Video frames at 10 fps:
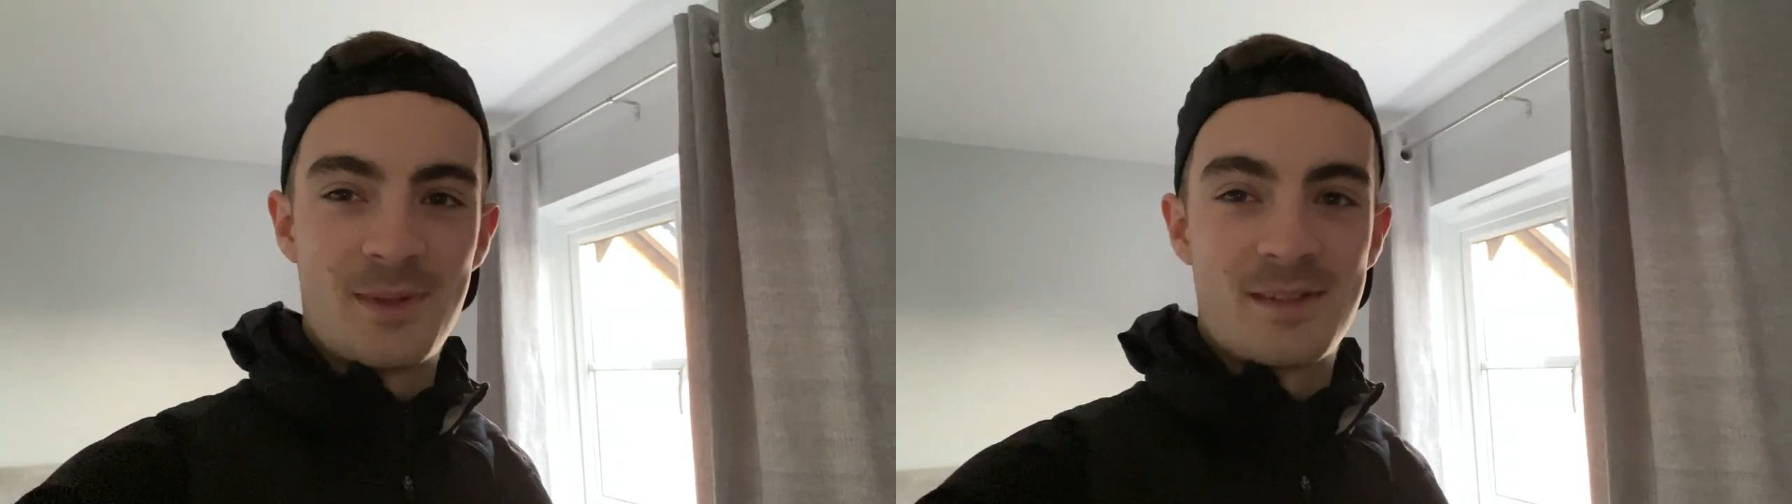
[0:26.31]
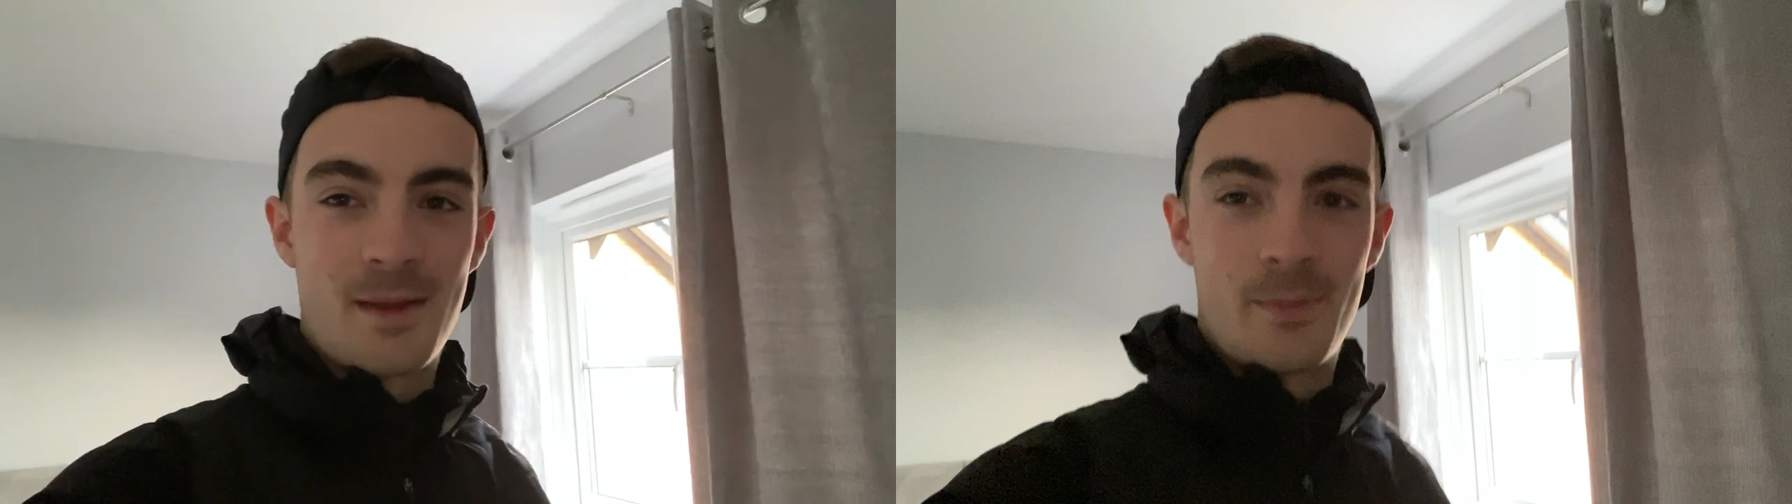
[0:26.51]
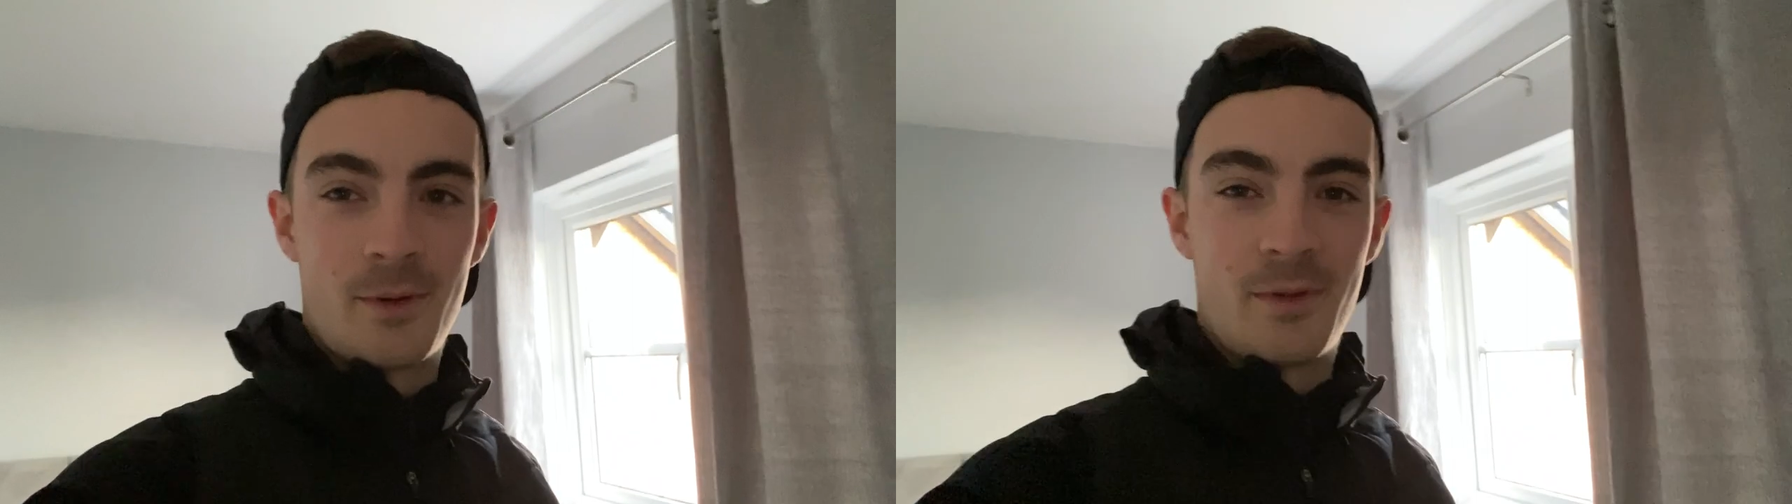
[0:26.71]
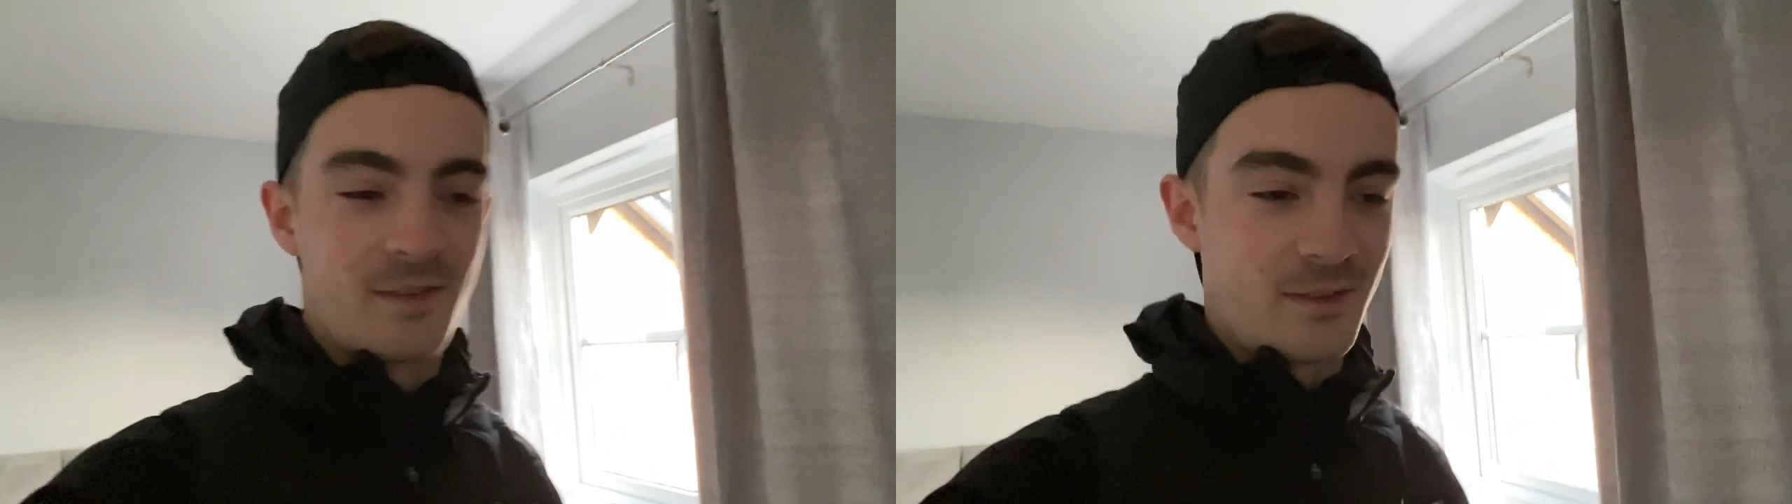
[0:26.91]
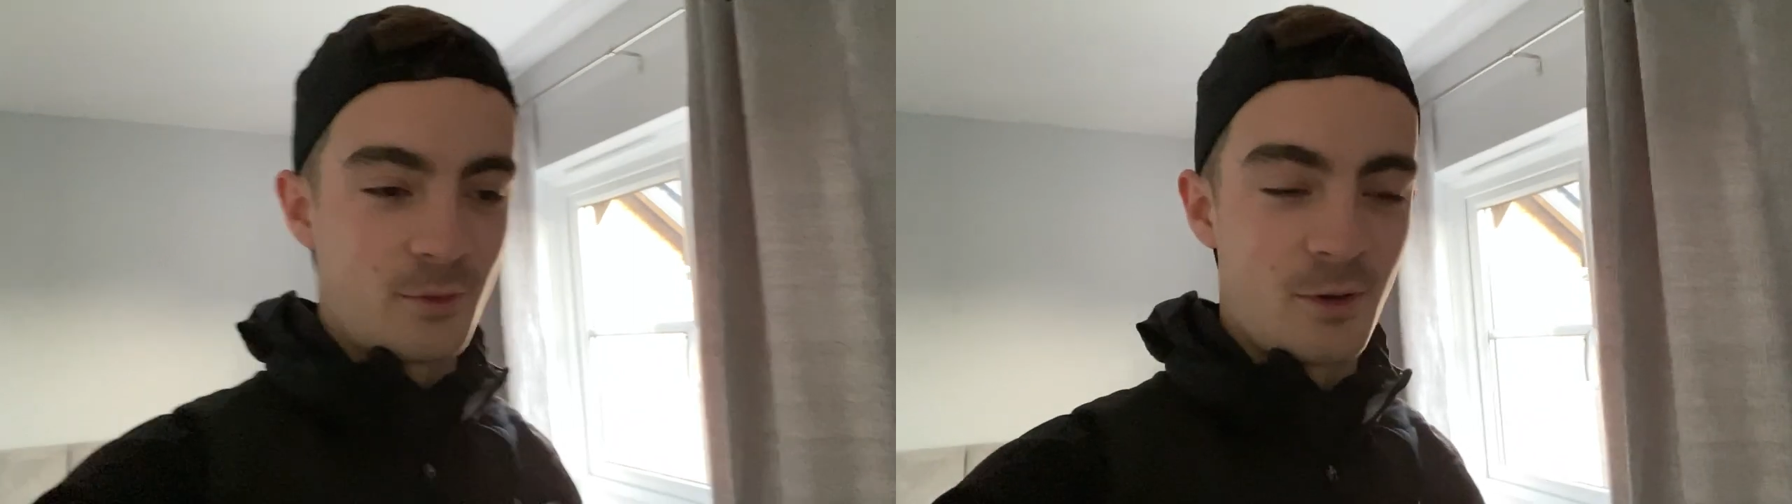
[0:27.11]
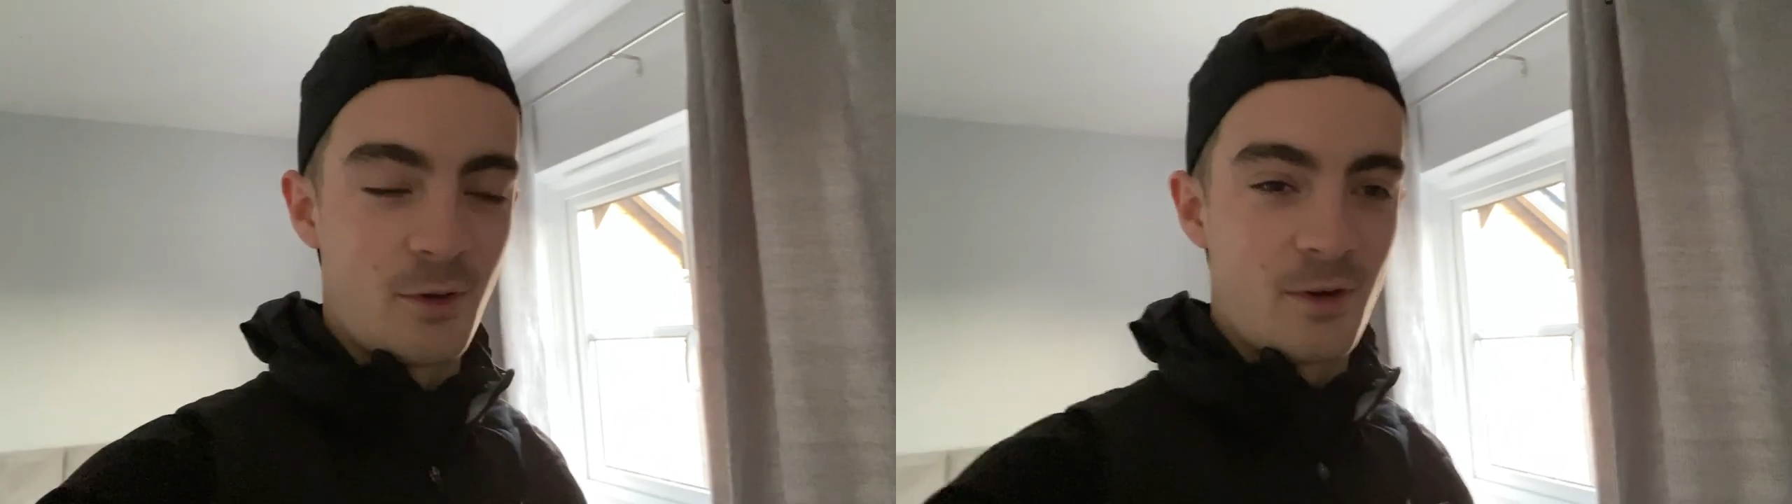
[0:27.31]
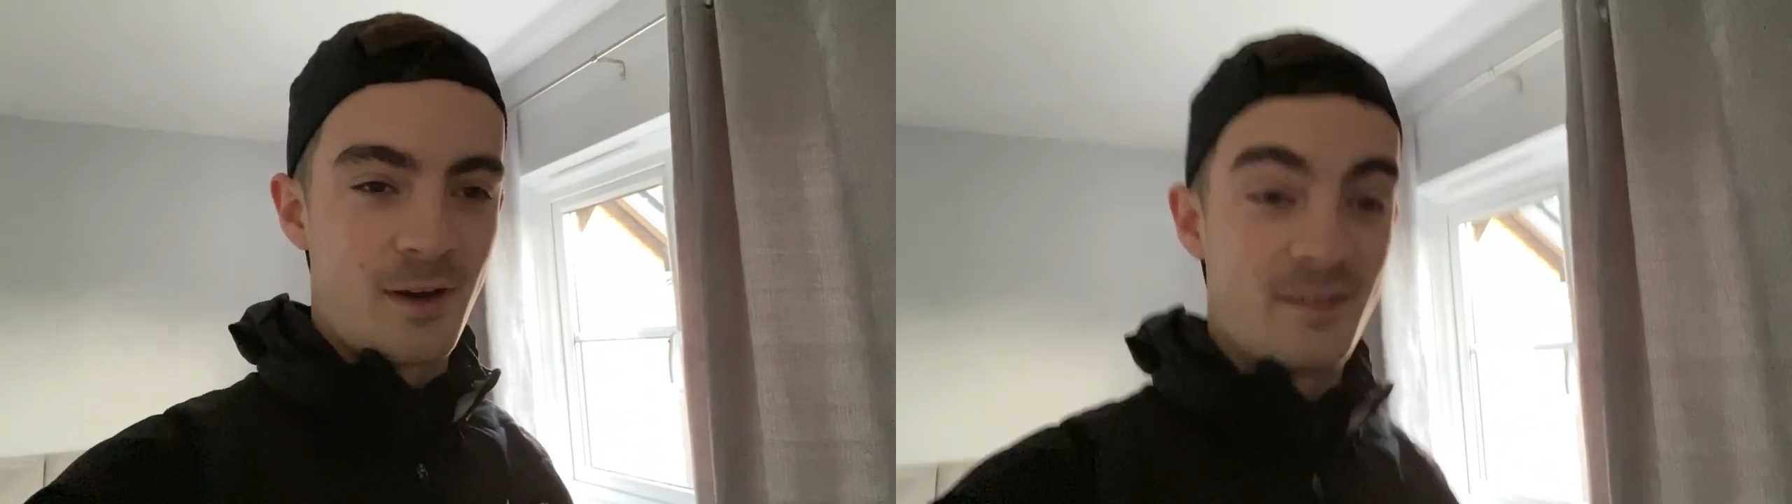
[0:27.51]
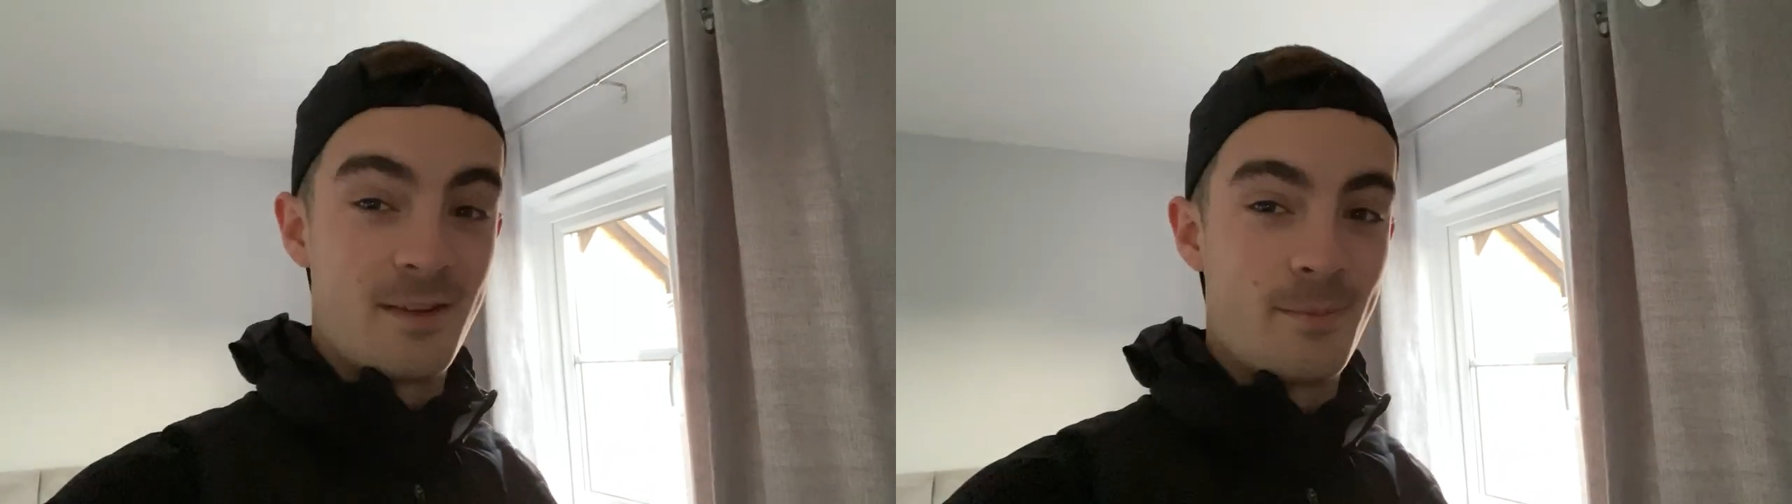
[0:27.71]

to tempo this and not go crazy,